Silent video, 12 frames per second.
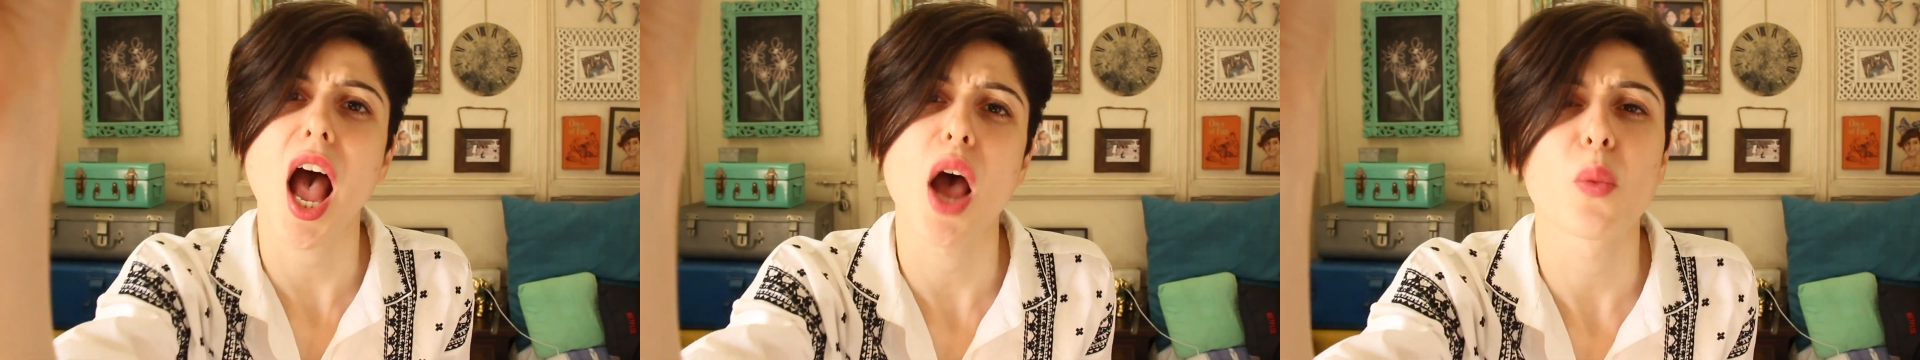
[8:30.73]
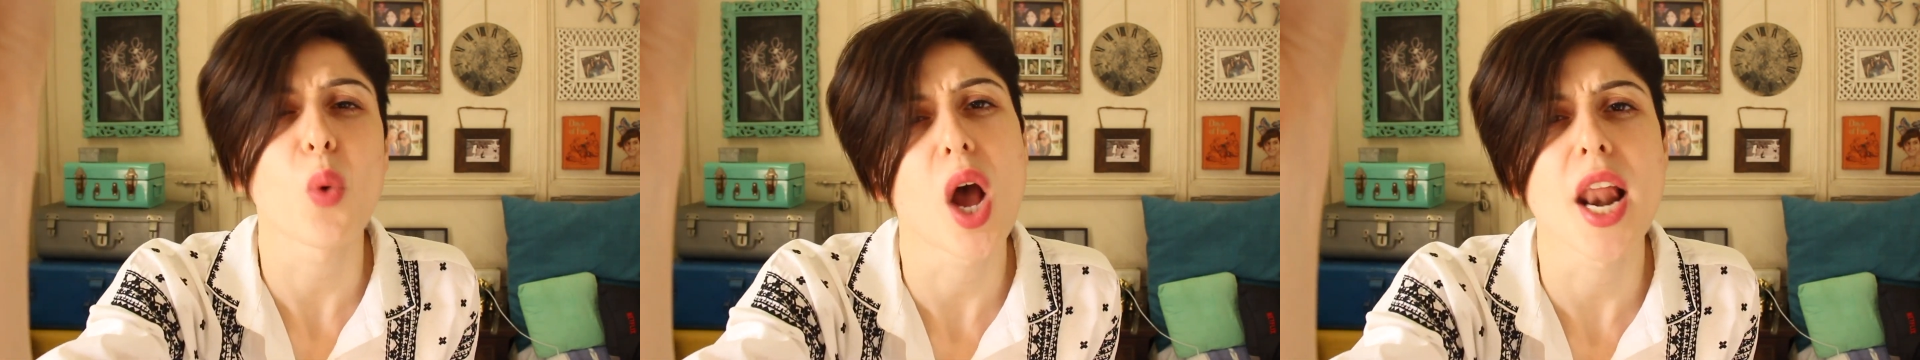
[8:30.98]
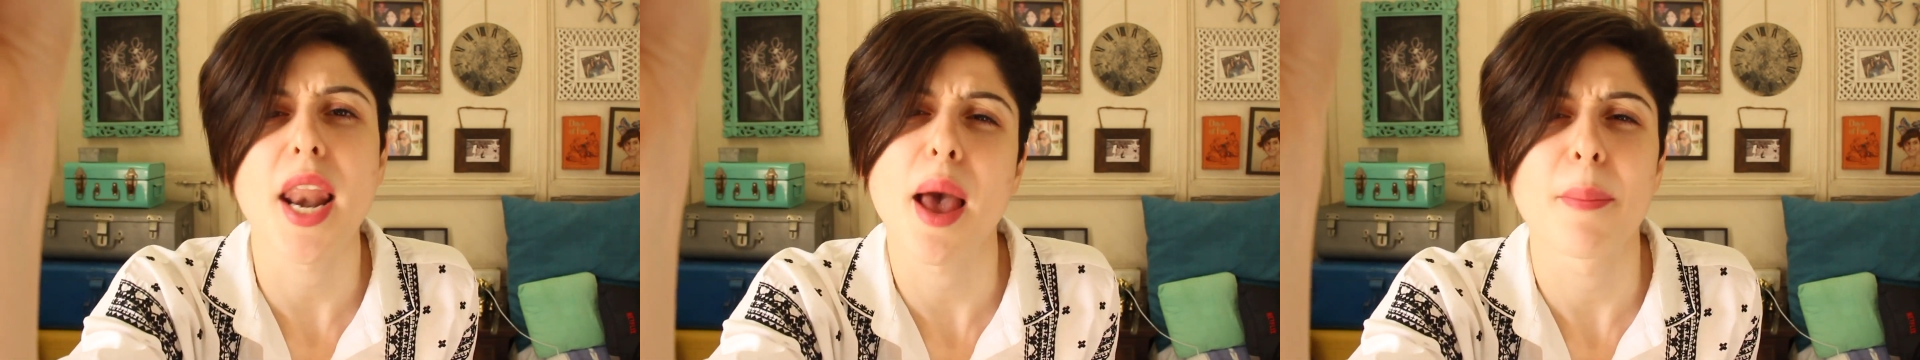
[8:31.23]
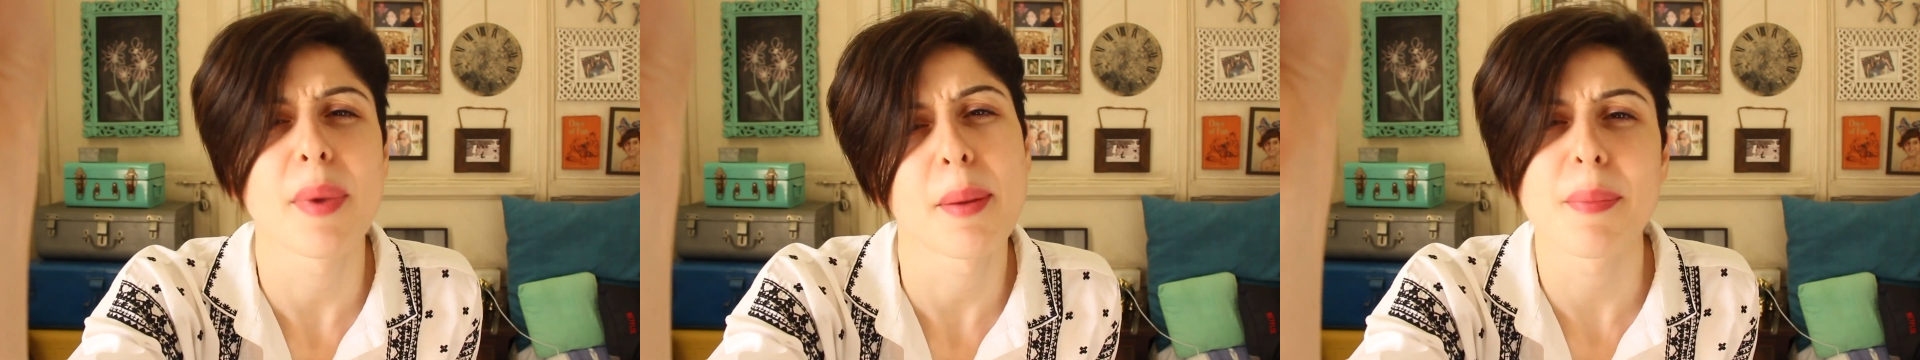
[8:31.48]
I'd
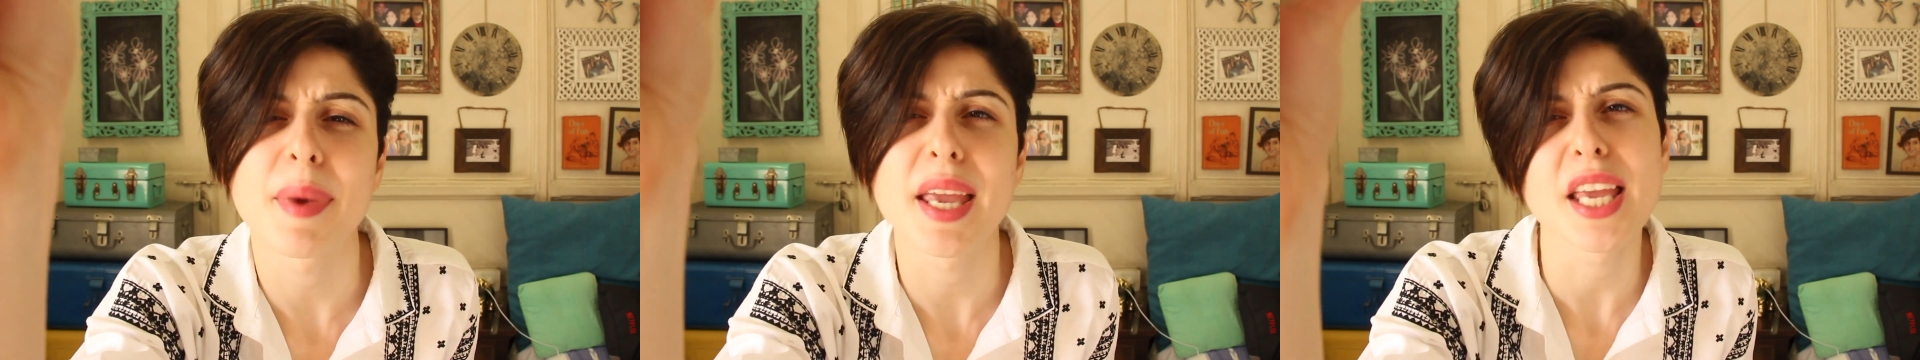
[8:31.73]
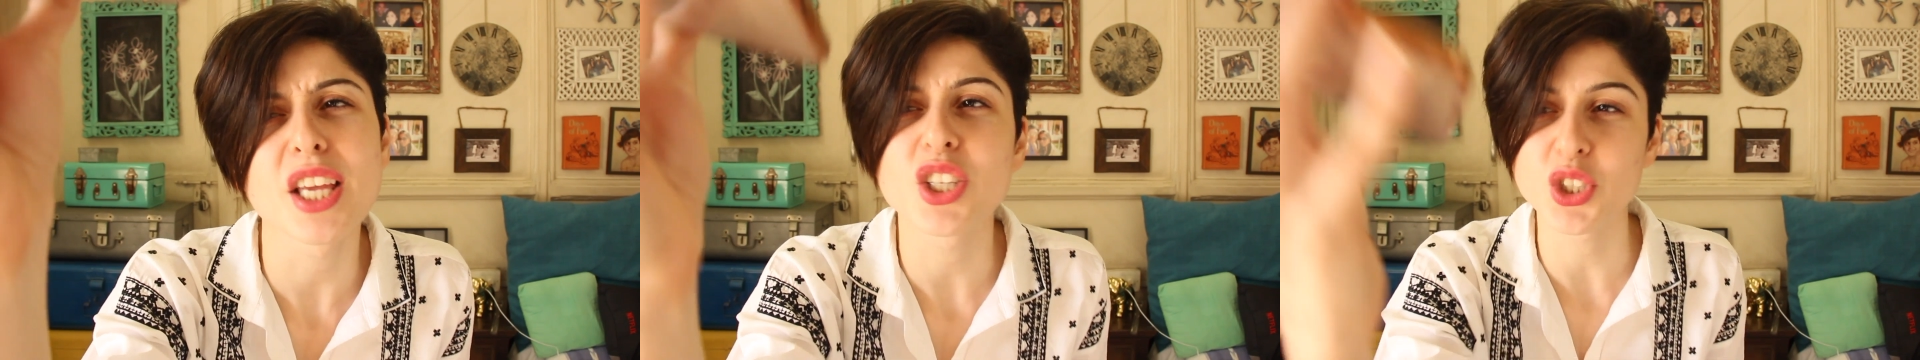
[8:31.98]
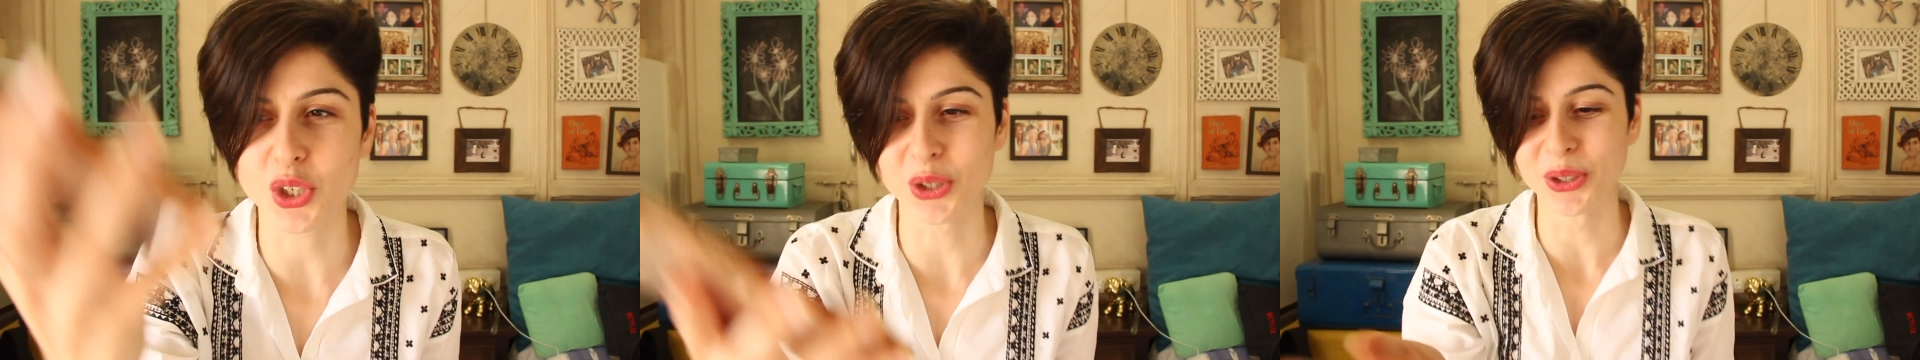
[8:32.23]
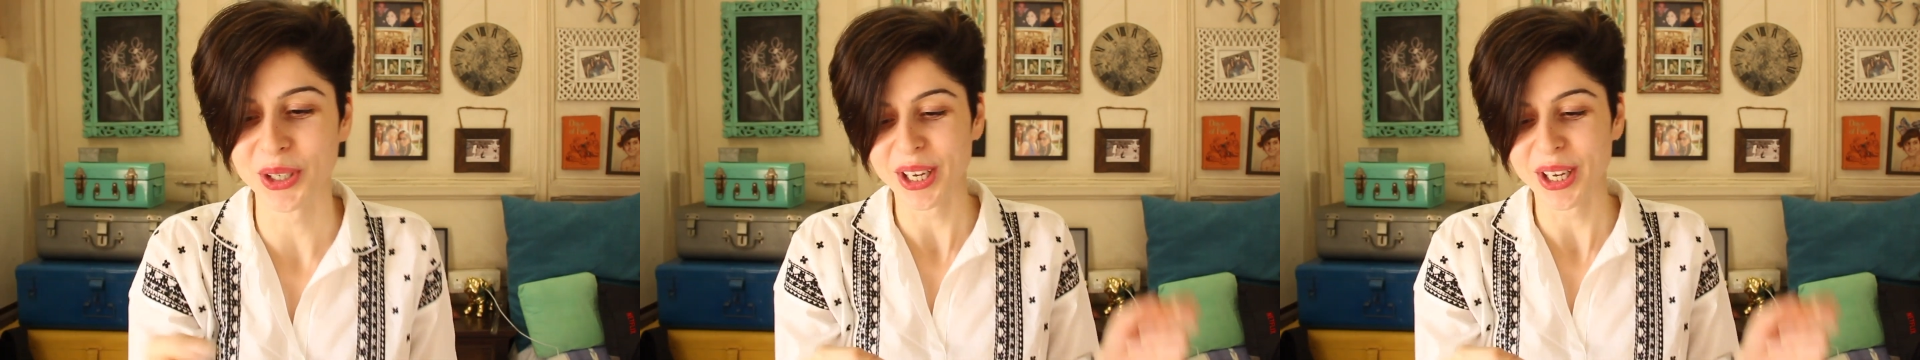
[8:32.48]
wanna be me too.